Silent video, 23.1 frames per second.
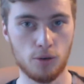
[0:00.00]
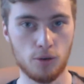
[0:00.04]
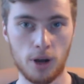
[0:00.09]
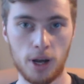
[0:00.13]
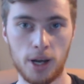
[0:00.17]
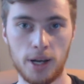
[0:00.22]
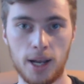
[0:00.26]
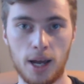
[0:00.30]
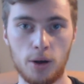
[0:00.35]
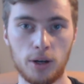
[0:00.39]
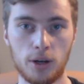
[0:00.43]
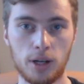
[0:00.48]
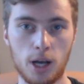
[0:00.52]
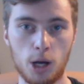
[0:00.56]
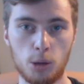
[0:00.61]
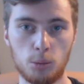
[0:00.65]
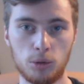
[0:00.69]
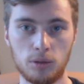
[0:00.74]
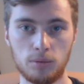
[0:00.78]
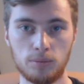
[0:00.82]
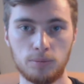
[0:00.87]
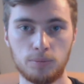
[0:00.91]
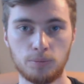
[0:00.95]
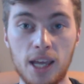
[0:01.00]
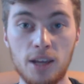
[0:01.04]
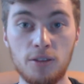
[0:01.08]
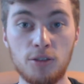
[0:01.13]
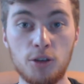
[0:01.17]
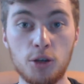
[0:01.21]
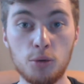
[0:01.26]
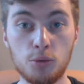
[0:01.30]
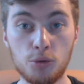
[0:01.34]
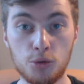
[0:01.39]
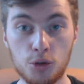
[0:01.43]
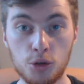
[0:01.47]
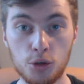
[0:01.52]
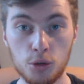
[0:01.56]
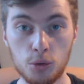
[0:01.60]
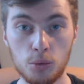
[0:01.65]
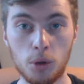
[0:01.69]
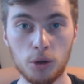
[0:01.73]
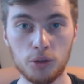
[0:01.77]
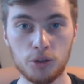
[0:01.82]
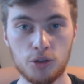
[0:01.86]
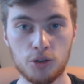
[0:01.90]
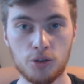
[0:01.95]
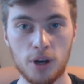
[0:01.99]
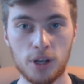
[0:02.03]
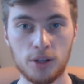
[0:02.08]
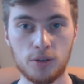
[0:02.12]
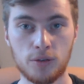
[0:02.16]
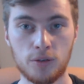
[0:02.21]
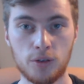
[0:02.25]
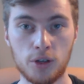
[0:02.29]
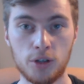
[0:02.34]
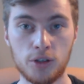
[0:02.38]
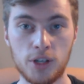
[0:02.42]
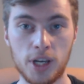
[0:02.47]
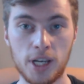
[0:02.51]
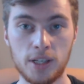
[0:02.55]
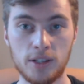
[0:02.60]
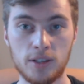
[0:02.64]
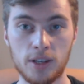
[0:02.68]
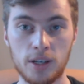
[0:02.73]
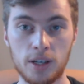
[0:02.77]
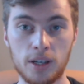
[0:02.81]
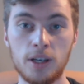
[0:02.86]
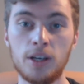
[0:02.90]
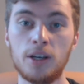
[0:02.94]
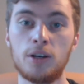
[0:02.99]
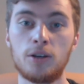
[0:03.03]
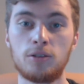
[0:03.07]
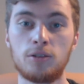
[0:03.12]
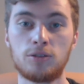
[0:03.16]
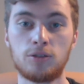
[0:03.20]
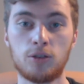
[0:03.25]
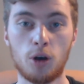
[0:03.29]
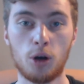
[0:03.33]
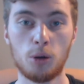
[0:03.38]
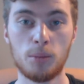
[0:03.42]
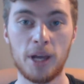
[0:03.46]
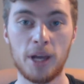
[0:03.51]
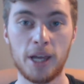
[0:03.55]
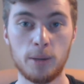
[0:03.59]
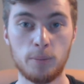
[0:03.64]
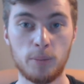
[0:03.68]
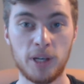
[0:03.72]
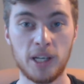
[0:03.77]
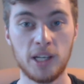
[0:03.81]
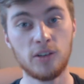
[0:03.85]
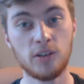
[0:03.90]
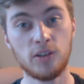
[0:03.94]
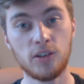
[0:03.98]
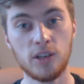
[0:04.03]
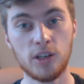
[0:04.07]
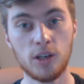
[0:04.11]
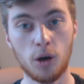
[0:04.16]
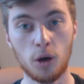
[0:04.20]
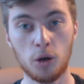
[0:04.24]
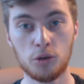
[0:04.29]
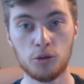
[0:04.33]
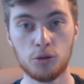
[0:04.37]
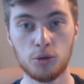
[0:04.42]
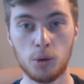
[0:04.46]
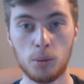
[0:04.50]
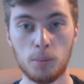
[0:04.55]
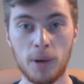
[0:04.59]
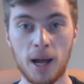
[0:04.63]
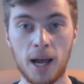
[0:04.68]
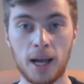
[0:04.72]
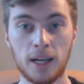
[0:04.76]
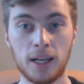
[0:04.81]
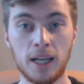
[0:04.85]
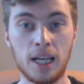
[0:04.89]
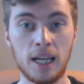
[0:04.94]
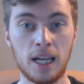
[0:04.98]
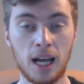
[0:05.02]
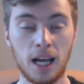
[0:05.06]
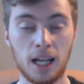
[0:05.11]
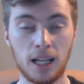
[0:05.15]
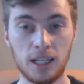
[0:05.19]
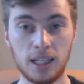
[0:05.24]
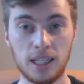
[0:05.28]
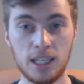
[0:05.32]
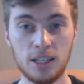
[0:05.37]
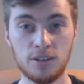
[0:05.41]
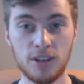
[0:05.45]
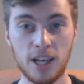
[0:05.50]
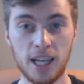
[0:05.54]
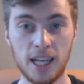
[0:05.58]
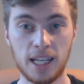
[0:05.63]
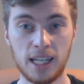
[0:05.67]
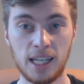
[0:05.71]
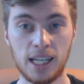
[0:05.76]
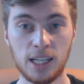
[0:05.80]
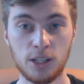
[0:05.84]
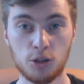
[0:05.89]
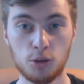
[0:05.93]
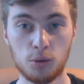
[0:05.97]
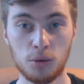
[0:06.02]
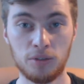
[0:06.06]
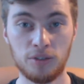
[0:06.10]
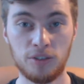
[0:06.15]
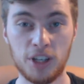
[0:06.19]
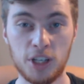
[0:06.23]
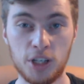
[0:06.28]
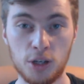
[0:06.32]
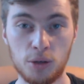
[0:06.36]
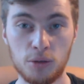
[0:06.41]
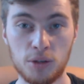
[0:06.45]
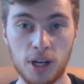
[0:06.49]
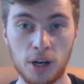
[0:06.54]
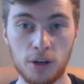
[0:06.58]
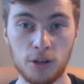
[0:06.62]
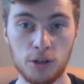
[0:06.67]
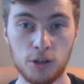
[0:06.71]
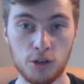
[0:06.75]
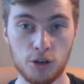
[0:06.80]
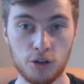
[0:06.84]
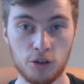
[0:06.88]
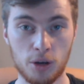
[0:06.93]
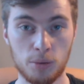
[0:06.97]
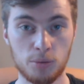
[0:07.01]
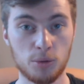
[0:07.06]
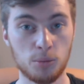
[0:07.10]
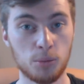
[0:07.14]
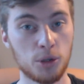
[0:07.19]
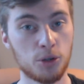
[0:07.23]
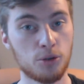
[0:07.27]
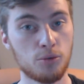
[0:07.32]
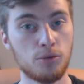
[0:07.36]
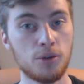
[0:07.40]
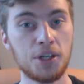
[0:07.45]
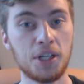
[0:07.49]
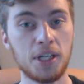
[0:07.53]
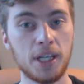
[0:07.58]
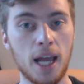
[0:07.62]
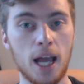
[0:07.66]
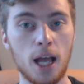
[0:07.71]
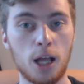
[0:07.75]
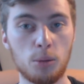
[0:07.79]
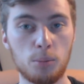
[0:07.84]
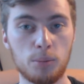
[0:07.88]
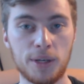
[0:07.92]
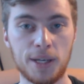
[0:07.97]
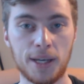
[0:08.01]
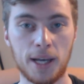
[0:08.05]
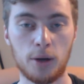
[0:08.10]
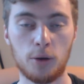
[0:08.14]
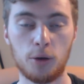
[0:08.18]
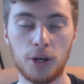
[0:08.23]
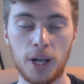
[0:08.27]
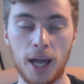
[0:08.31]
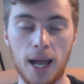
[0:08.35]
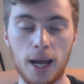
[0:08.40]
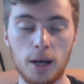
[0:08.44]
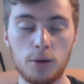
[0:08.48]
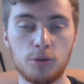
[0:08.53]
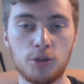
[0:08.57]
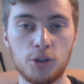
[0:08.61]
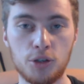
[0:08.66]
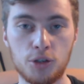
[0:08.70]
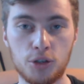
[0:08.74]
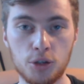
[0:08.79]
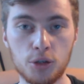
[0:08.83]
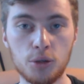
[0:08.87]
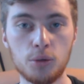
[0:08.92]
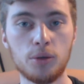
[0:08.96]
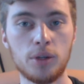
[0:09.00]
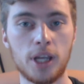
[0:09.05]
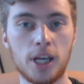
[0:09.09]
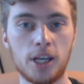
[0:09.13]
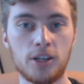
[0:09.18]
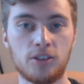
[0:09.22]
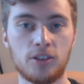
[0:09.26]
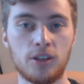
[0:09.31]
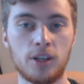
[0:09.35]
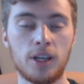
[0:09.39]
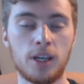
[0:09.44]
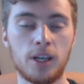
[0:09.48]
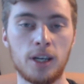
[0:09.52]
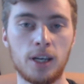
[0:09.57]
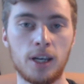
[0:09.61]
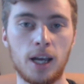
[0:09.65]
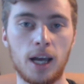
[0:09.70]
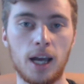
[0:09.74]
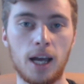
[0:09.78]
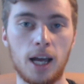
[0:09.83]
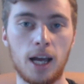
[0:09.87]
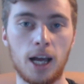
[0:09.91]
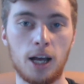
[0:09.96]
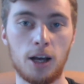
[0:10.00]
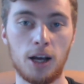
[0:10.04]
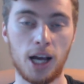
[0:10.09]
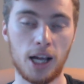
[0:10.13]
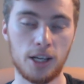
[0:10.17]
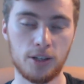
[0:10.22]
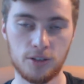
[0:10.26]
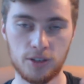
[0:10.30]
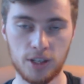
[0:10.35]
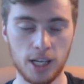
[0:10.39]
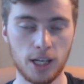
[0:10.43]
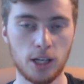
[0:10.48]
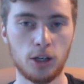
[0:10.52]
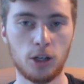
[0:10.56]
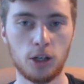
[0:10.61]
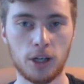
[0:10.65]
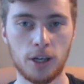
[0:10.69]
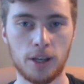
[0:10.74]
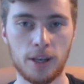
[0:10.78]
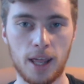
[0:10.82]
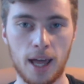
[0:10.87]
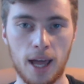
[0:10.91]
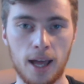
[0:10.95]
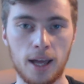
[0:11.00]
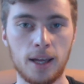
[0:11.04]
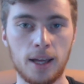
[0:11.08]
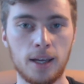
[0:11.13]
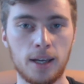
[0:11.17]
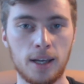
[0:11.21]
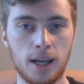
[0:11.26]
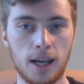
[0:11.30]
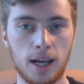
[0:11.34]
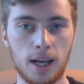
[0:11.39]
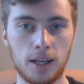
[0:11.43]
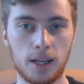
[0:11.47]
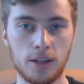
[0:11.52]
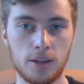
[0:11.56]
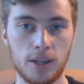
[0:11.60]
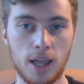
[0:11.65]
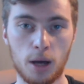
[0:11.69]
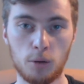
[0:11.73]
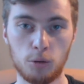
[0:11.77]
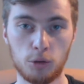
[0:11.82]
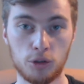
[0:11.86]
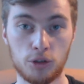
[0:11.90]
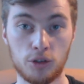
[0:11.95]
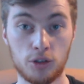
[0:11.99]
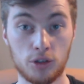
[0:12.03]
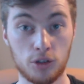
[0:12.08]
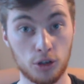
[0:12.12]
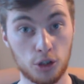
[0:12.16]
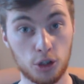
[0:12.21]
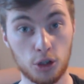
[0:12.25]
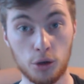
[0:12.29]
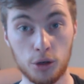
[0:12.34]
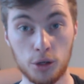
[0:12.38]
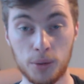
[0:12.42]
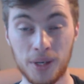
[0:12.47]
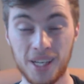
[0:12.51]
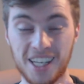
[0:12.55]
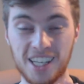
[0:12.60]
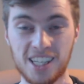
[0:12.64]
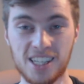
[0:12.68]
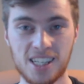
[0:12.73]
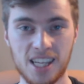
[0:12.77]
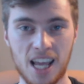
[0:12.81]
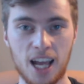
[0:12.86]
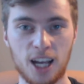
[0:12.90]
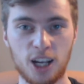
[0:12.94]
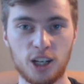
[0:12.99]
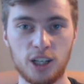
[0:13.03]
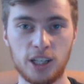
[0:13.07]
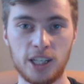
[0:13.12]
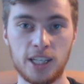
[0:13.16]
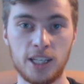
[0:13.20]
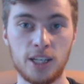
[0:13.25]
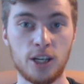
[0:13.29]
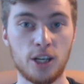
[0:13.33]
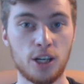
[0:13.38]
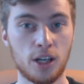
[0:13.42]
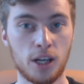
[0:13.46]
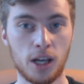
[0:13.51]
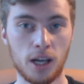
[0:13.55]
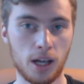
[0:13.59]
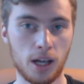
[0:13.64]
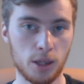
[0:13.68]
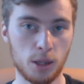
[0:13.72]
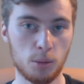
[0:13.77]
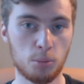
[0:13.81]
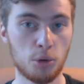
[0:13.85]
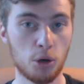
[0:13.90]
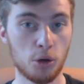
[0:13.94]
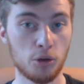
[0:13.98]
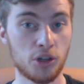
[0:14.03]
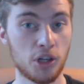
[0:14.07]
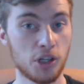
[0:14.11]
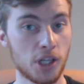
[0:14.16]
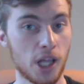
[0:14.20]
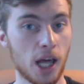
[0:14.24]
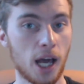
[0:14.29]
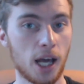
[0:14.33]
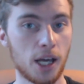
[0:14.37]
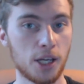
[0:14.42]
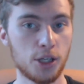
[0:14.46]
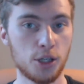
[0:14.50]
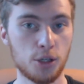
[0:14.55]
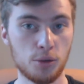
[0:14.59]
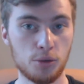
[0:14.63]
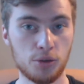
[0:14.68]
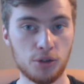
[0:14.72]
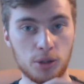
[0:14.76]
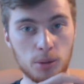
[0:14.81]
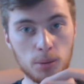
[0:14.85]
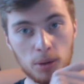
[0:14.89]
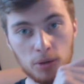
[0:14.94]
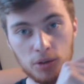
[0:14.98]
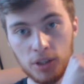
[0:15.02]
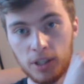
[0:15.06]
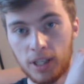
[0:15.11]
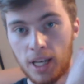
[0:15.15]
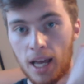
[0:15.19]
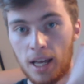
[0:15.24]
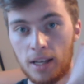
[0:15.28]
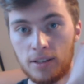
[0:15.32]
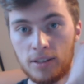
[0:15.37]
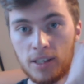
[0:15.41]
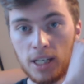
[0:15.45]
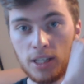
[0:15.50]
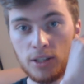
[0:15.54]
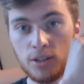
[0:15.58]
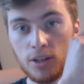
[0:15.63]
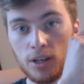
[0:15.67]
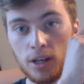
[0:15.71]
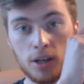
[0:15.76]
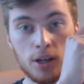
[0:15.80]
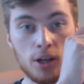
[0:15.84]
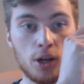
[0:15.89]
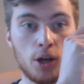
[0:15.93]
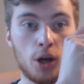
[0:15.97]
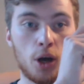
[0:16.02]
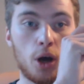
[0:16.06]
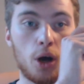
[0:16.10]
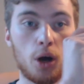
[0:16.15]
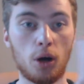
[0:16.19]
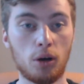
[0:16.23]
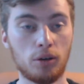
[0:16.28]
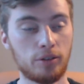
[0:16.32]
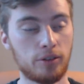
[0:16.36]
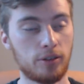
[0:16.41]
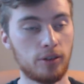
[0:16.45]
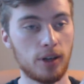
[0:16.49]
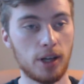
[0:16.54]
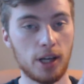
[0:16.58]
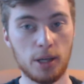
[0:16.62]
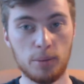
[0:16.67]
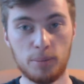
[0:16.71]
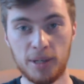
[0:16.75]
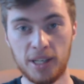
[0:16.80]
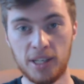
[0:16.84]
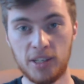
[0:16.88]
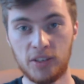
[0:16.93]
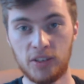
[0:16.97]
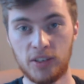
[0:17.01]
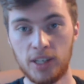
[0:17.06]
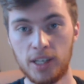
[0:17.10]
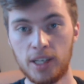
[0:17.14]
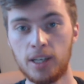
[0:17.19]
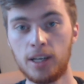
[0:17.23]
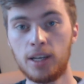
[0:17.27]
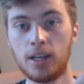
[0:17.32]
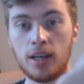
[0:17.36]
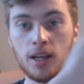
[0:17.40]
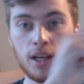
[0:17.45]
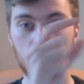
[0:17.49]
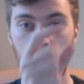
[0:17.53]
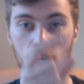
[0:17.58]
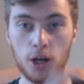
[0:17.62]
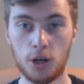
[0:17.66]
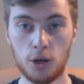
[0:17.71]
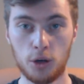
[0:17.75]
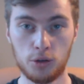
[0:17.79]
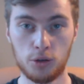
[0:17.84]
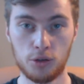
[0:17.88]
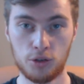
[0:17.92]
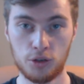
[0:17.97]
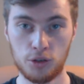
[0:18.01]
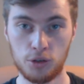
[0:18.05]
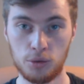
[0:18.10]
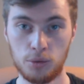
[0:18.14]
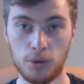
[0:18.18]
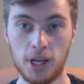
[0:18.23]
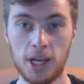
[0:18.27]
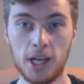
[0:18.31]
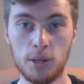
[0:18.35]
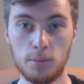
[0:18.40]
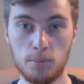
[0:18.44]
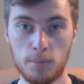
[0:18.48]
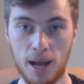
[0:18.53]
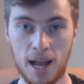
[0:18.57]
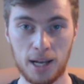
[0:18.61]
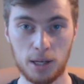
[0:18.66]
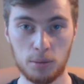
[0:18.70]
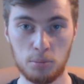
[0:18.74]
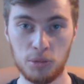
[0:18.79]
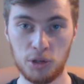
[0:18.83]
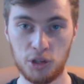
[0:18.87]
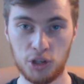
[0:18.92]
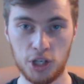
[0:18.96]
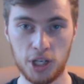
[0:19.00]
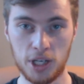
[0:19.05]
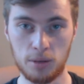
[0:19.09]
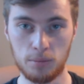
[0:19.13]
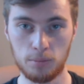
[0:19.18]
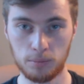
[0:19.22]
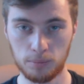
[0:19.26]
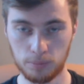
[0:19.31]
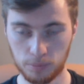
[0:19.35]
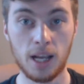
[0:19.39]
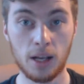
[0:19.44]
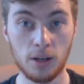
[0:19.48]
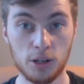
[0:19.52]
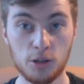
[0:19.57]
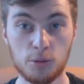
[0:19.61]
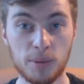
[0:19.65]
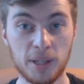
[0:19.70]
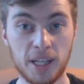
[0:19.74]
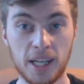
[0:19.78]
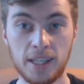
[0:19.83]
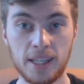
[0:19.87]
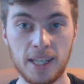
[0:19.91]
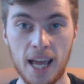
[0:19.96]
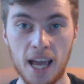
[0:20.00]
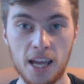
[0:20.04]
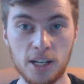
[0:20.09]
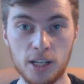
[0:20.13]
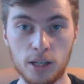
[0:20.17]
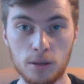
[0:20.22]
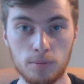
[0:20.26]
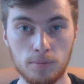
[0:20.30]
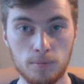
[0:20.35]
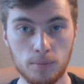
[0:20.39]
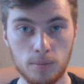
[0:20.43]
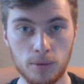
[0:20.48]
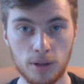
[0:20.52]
tried out a couple. If you do want to transfer data from a PC onto a Mac, I'll leave a link to a video down in the description which really helped me out on how to do this, and take a look at that, and that will show you exactly the process that I use to be able to get data off a PC and onto a Mac machine. Now let's begin the edit.